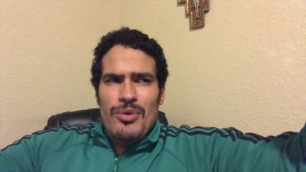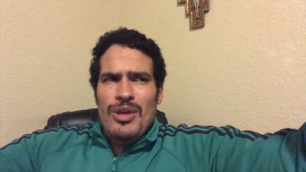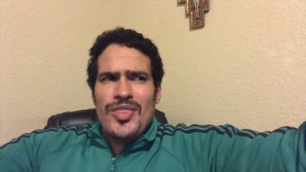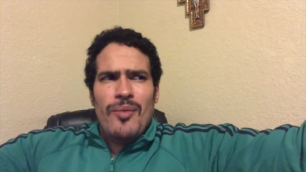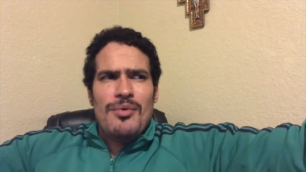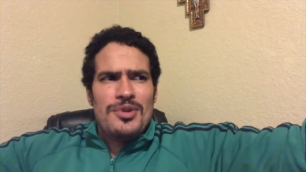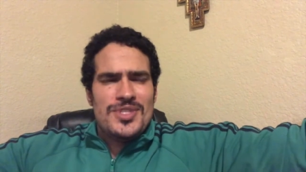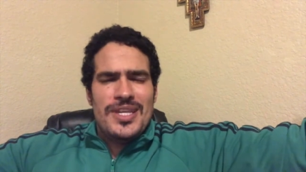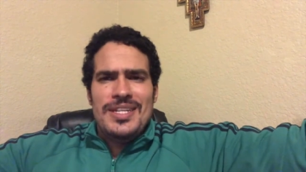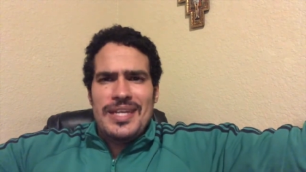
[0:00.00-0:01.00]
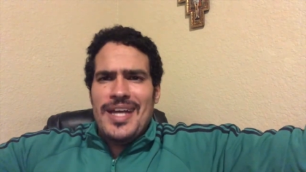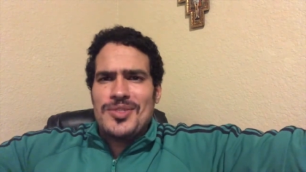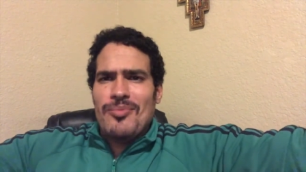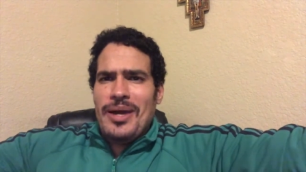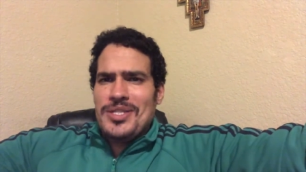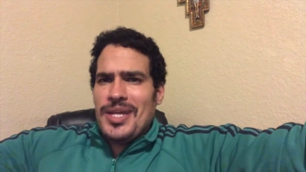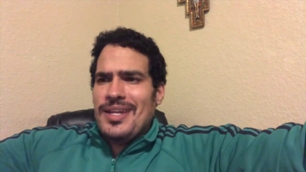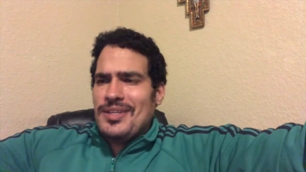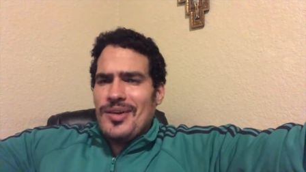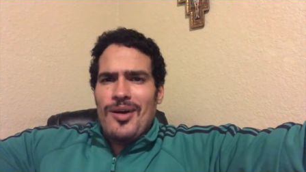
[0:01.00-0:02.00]
We, we thought we were sent to Azerbaijan
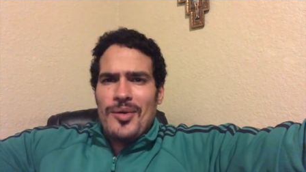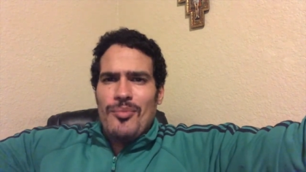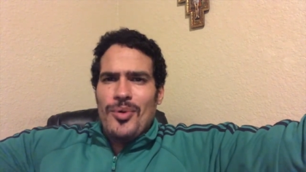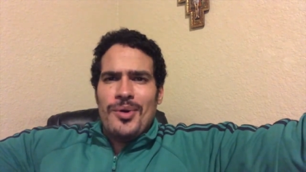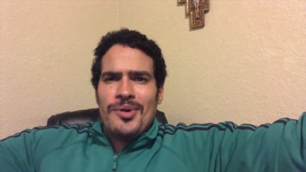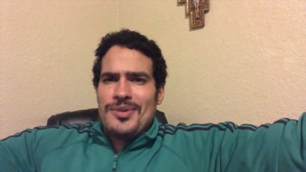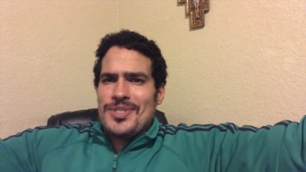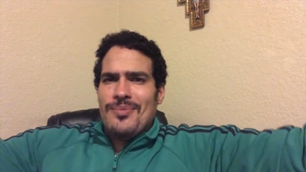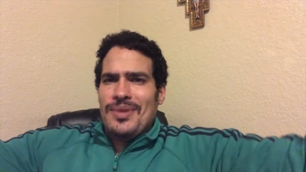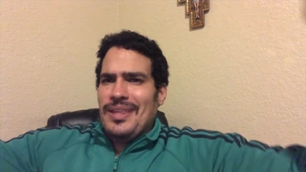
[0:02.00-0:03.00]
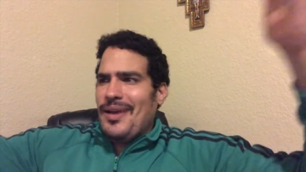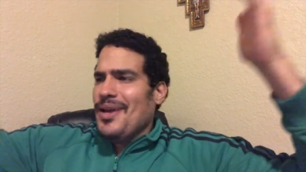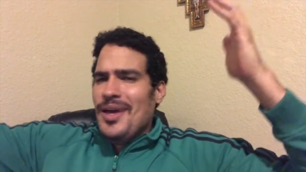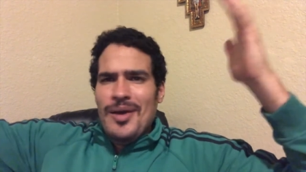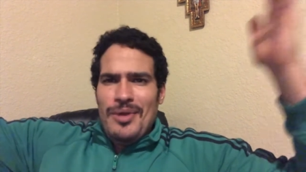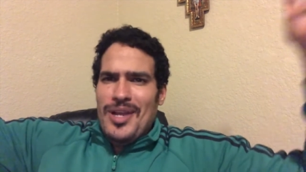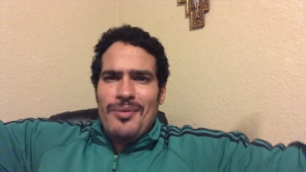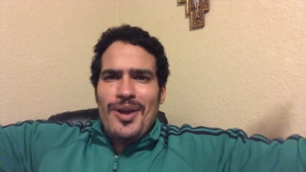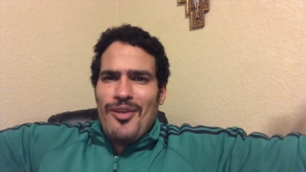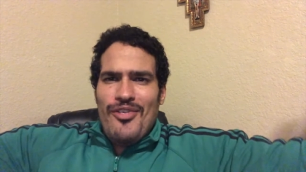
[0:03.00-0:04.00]
to guard a border or something. Like, here
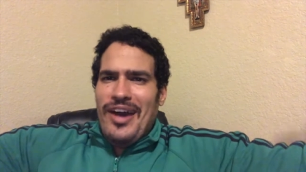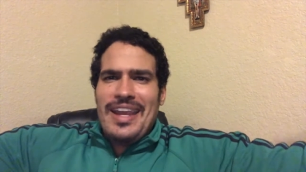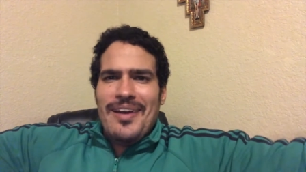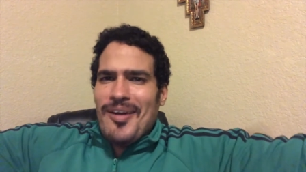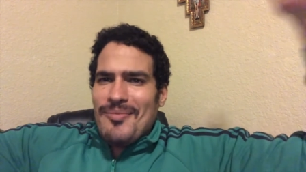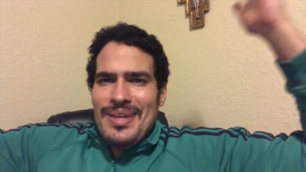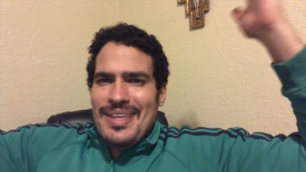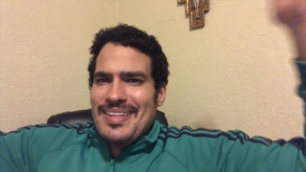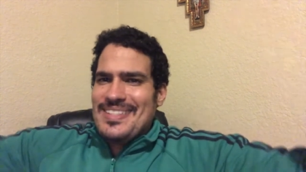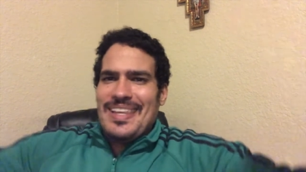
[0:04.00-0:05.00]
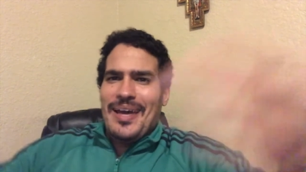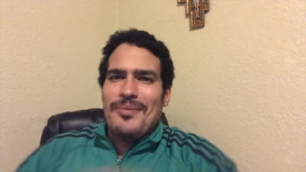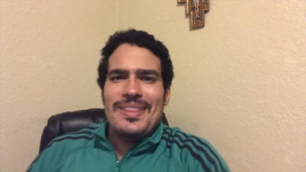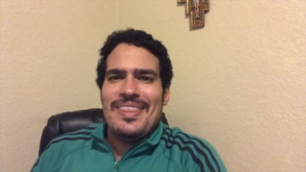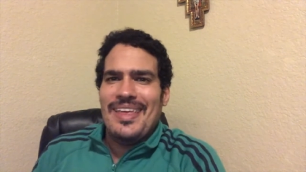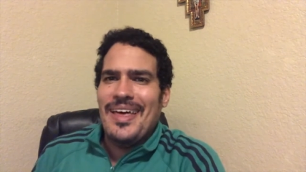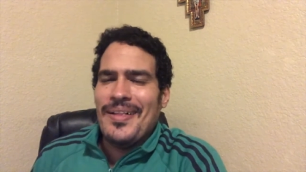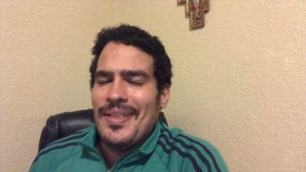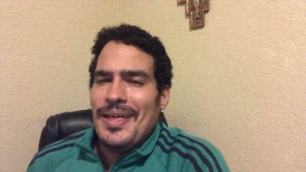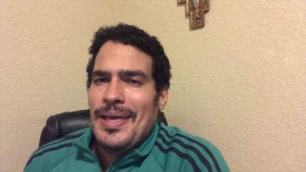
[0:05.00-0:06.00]
we are fighting Armenians. Like, what the
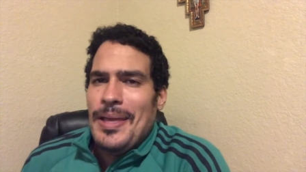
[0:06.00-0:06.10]
hell?